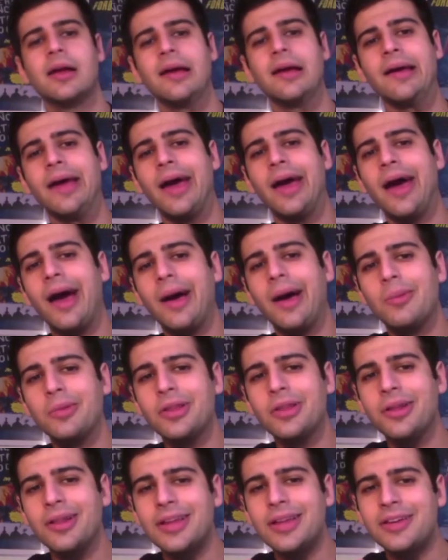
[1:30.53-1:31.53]
Another
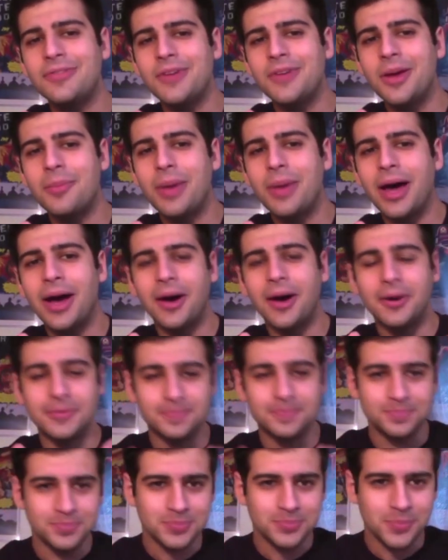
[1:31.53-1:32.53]
thing that
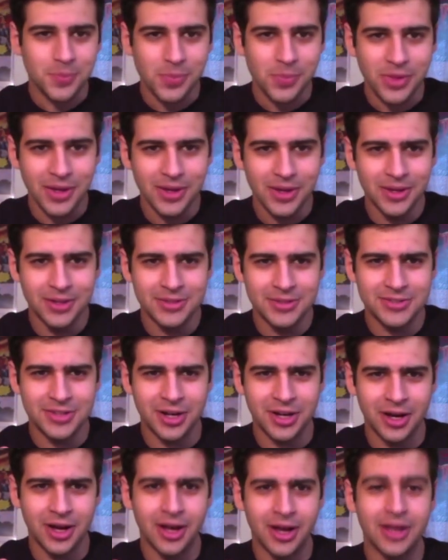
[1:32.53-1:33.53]
I'm a little iffy
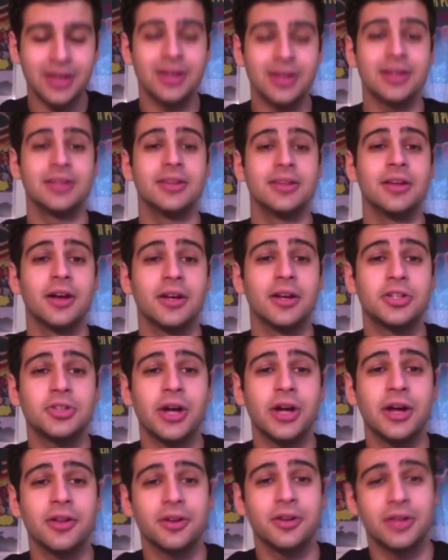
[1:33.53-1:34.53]
about
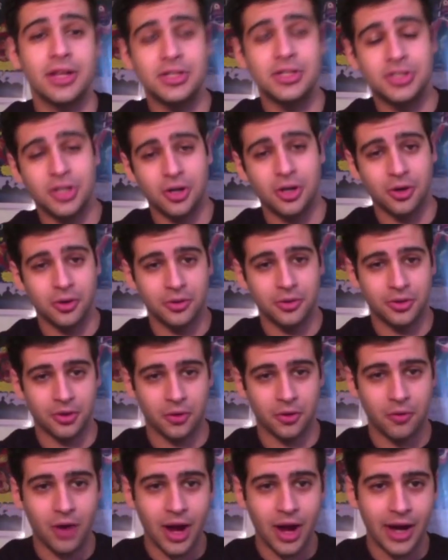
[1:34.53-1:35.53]
is in
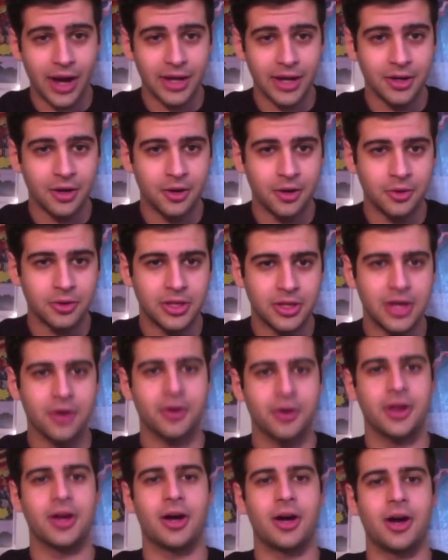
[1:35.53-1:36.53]
the trailer they
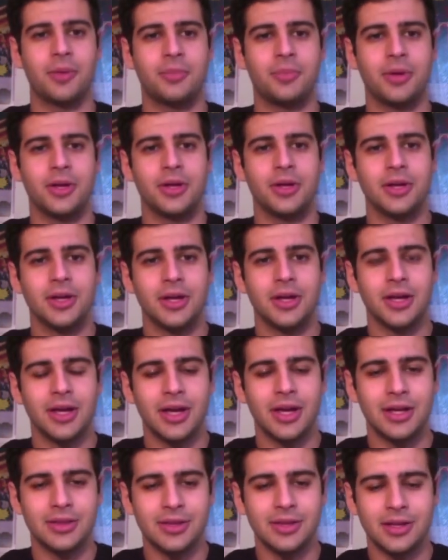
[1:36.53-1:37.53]
show the Rhino
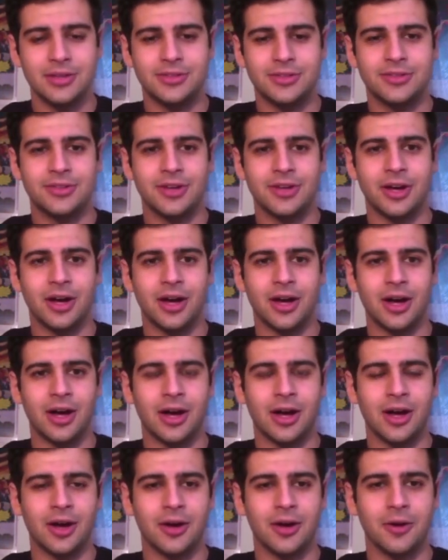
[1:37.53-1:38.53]
gearing up
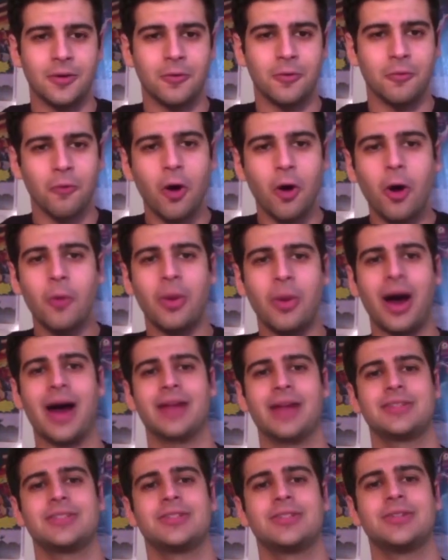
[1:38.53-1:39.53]
in this
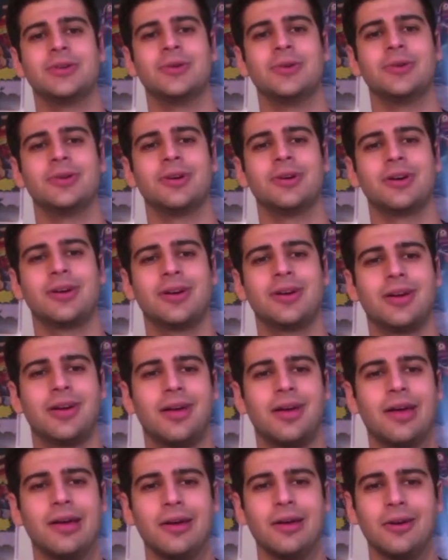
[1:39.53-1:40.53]

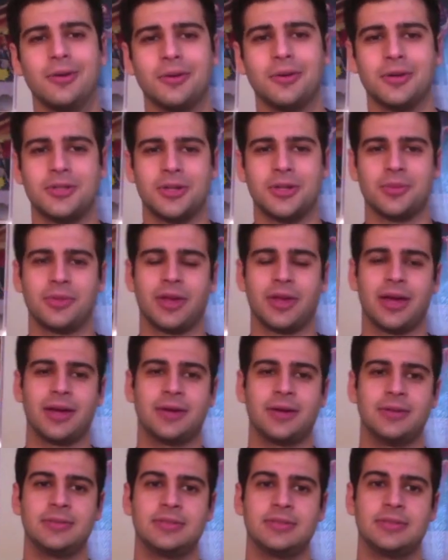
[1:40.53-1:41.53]
robot suit,
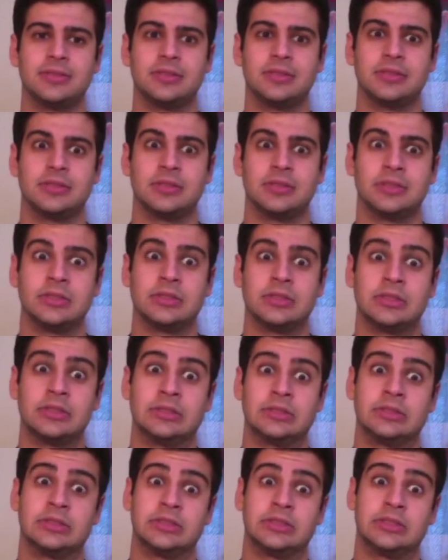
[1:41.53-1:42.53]
which
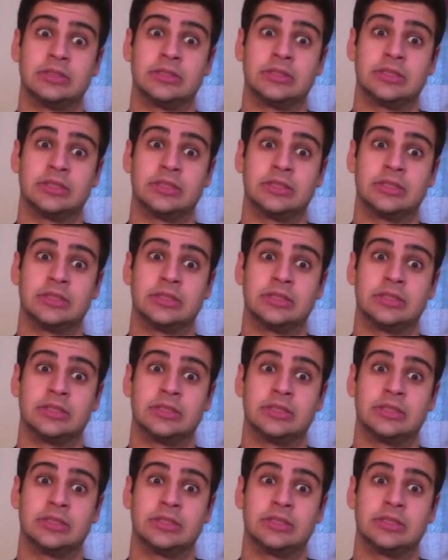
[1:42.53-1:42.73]
I'm like,